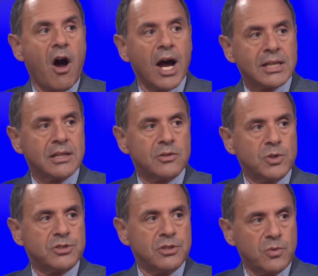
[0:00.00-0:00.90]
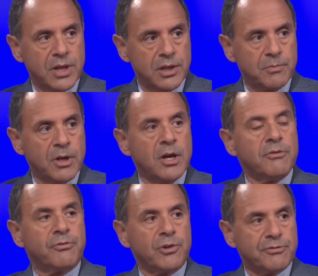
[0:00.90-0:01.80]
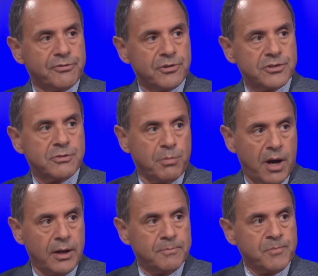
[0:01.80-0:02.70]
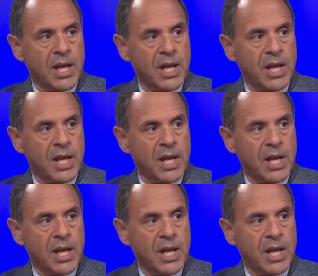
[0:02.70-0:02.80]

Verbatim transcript: highly enriched uranium for a first bomb,